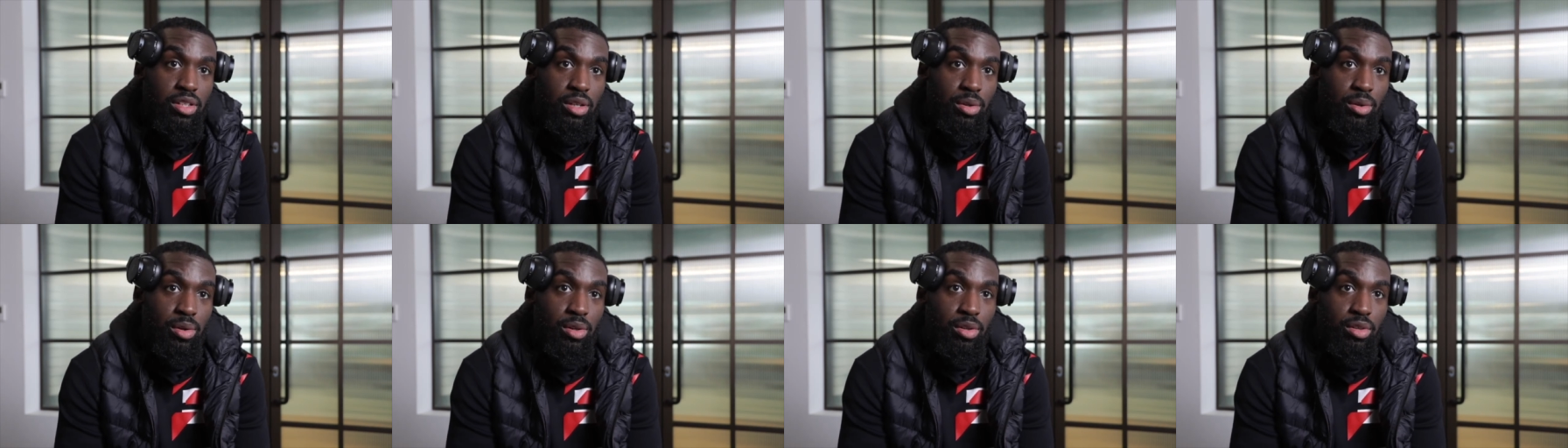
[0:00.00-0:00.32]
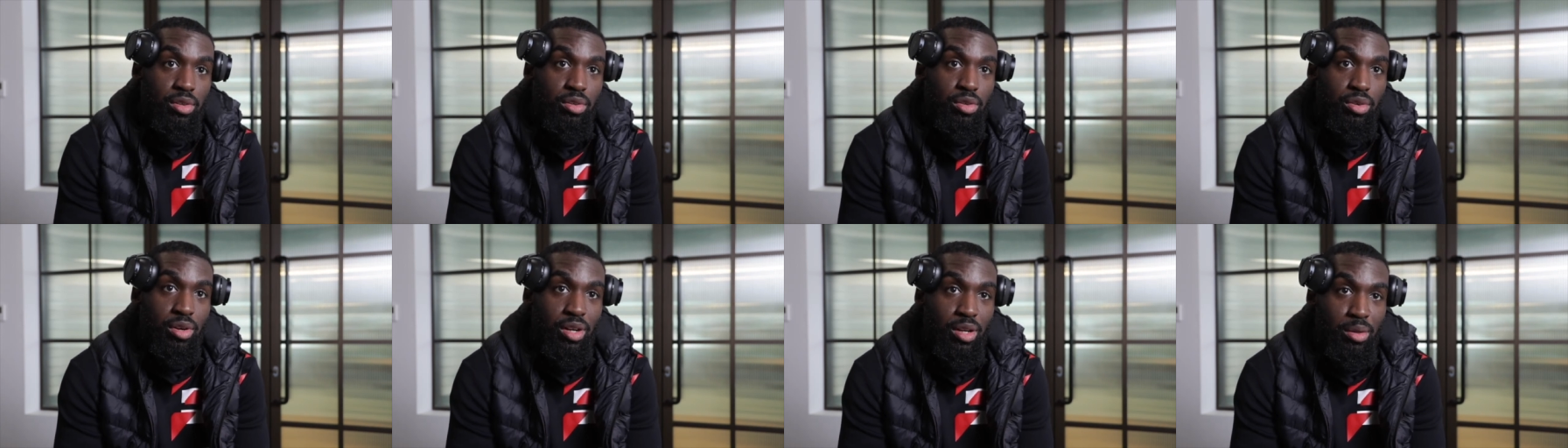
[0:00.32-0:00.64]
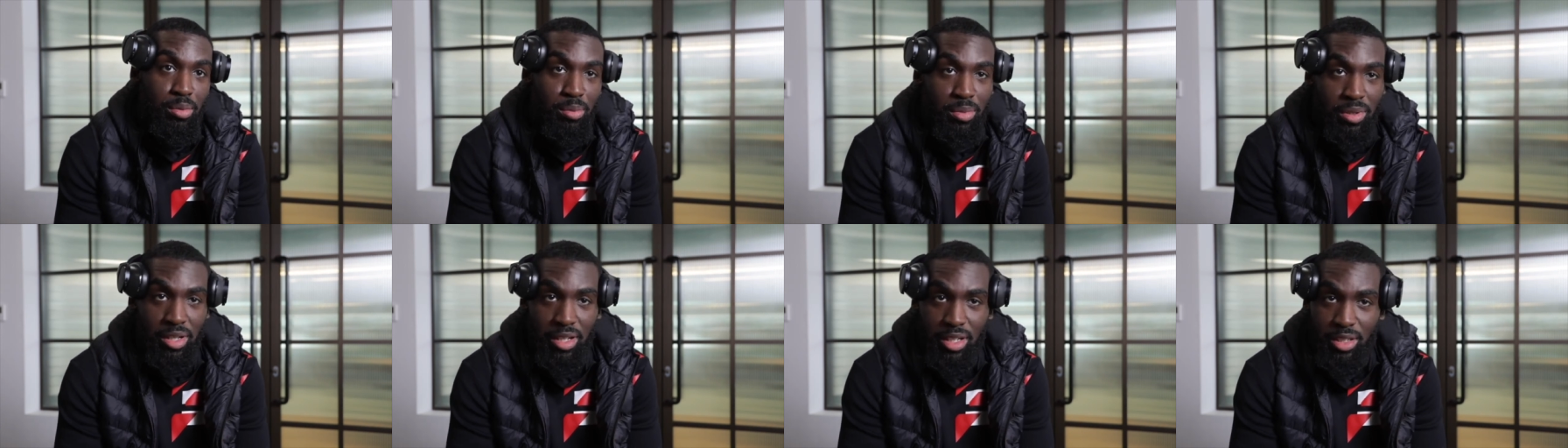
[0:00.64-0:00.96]
they were
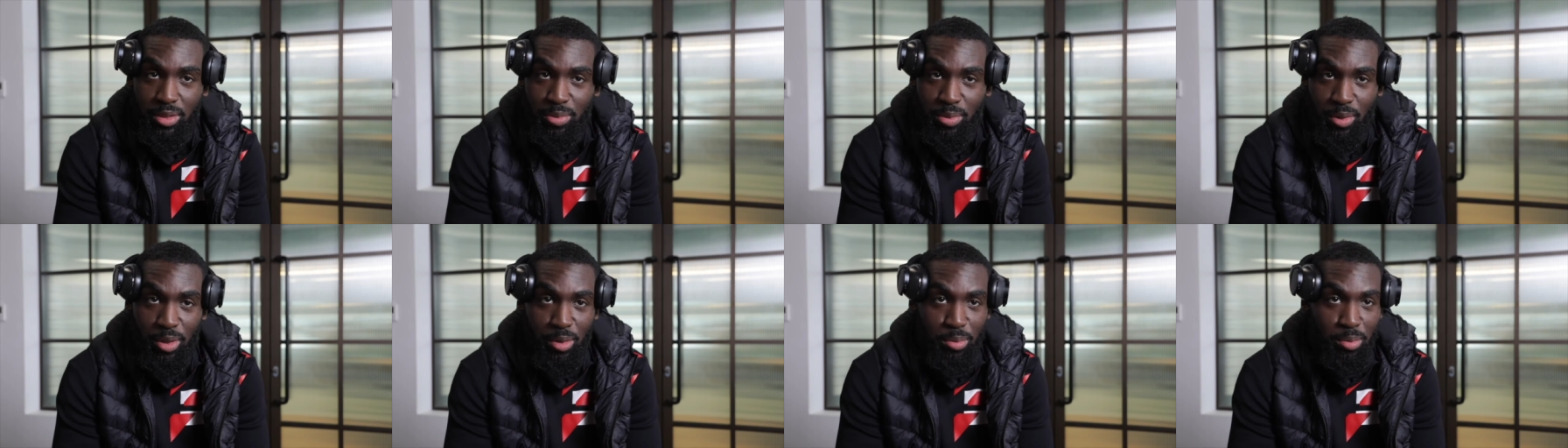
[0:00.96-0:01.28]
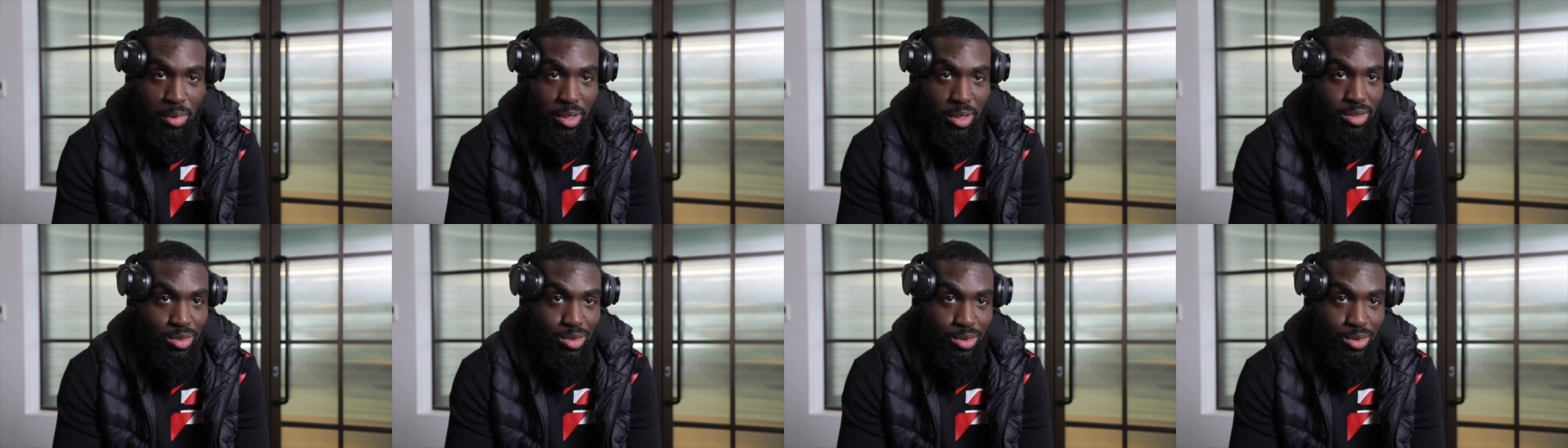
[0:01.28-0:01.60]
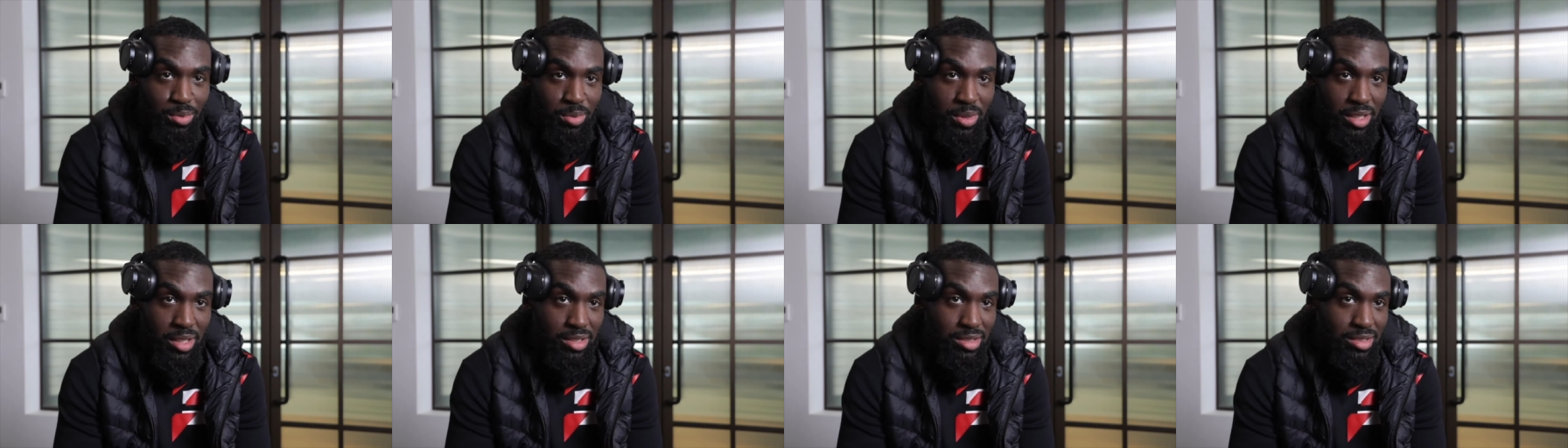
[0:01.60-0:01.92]
incredibly
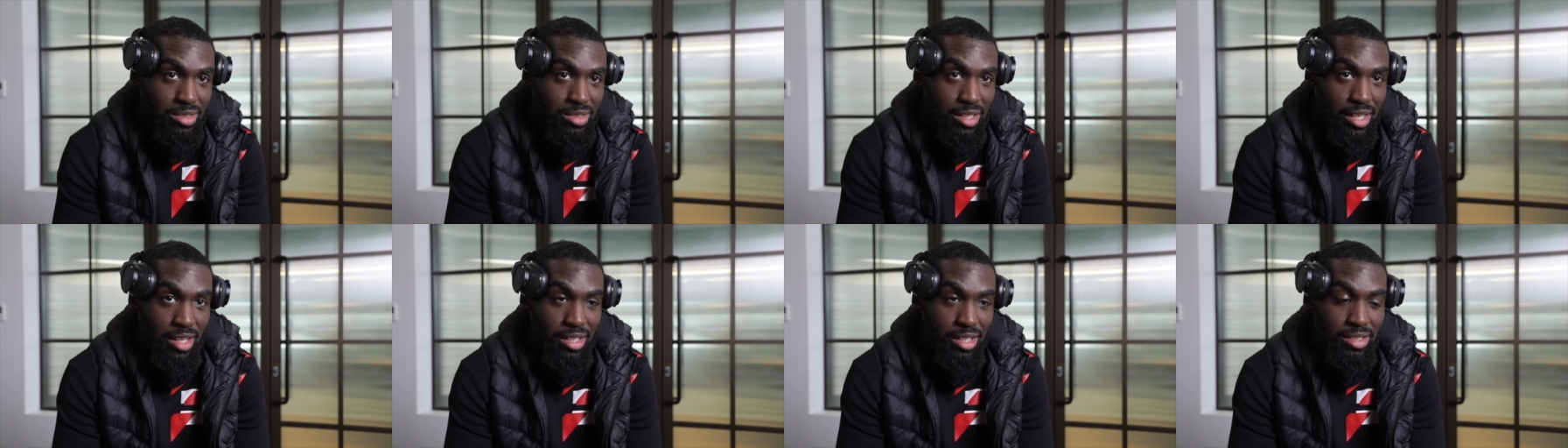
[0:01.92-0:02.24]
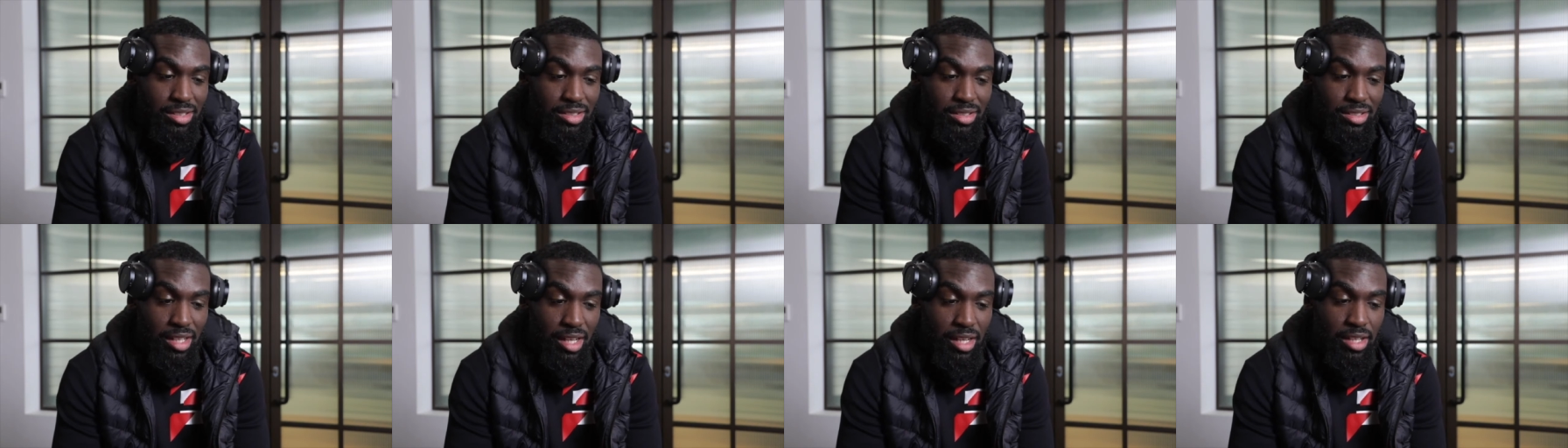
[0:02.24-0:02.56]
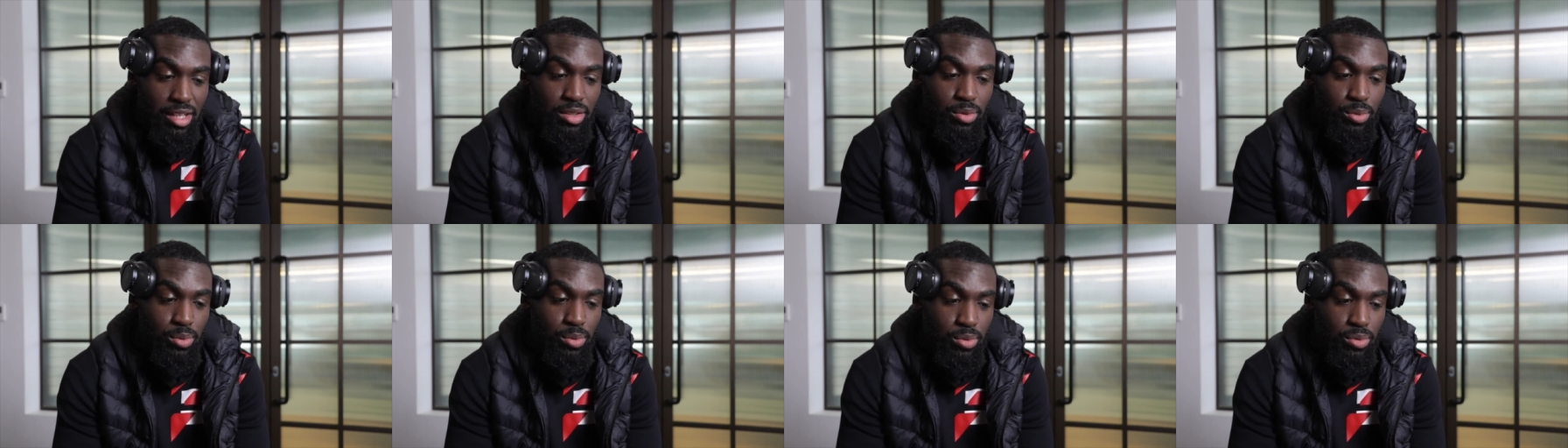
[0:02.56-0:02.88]
experimental, man. They they